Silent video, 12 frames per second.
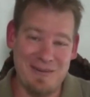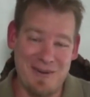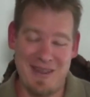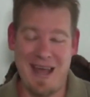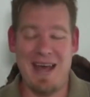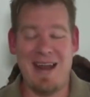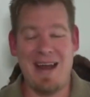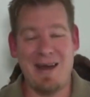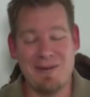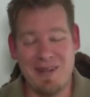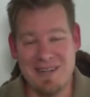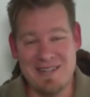with that, I
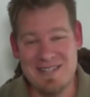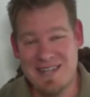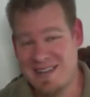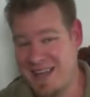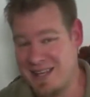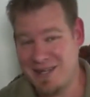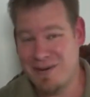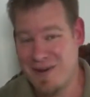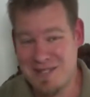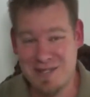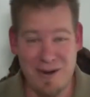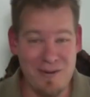would like to say thank you,
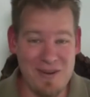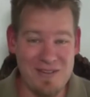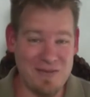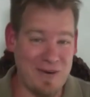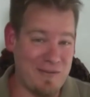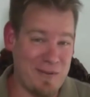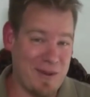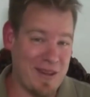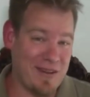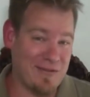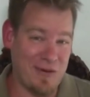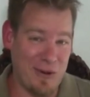as always, for everybody
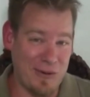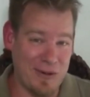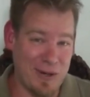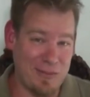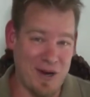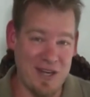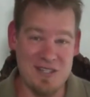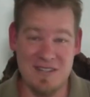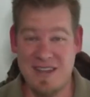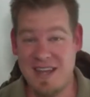that's following our project.